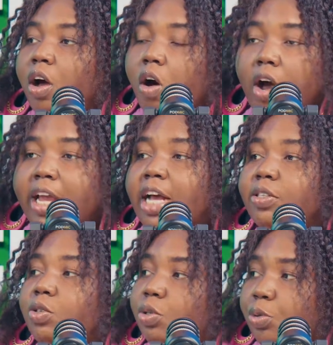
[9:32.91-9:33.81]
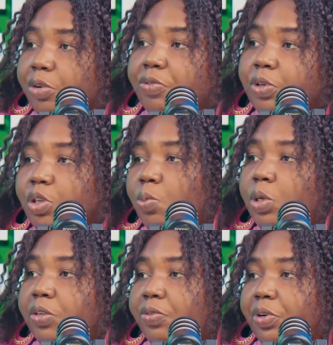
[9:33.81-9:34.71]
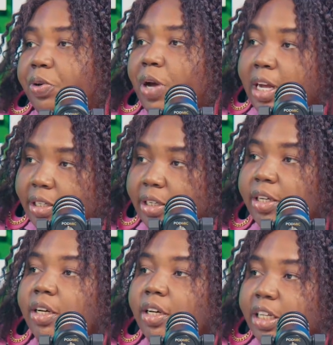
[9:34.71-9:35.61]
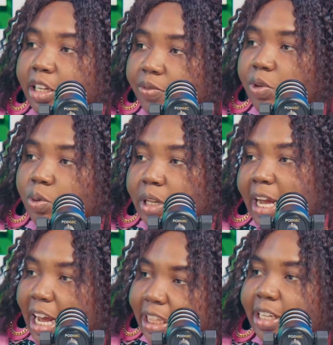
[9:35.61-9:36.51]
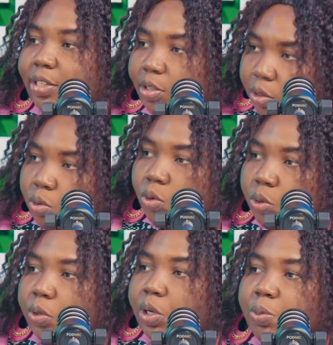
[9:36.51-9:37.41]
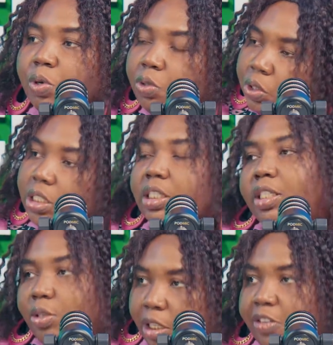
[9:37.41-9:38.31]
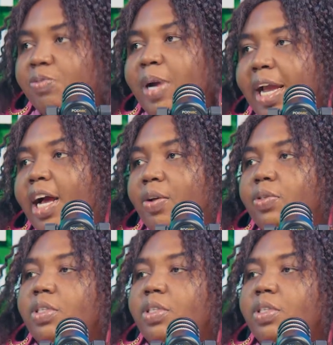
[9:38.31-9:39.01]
All he has to do is to refund your money for you and give you like at least 2 to 3 months notice, leave my house.